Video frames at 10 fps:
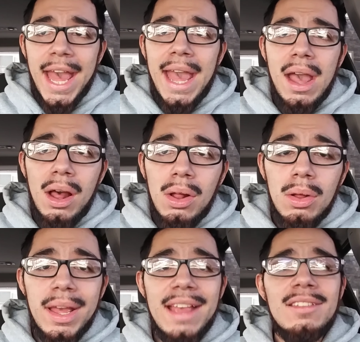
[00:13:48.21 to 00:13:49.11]

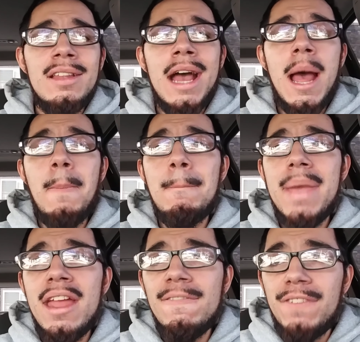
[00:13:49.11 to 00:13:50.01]
Hell is not
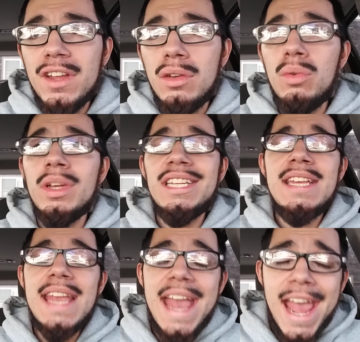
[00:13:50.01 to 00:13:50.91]
meant for you.
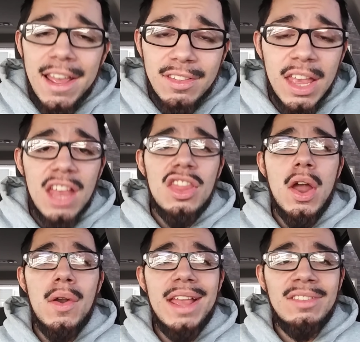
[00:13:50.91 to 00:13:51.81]
Yes,
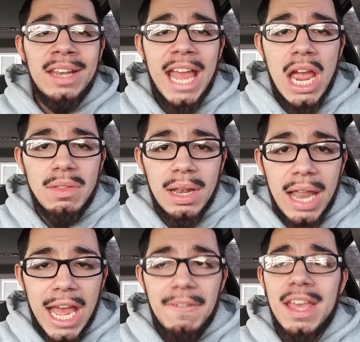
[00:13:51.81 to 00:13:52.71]
there is an
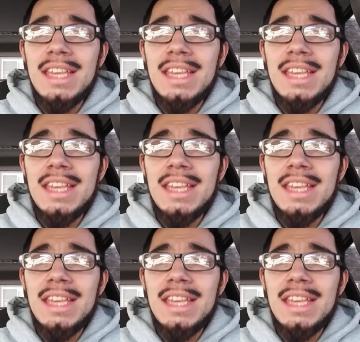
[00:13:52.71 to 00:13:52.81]
afterlife.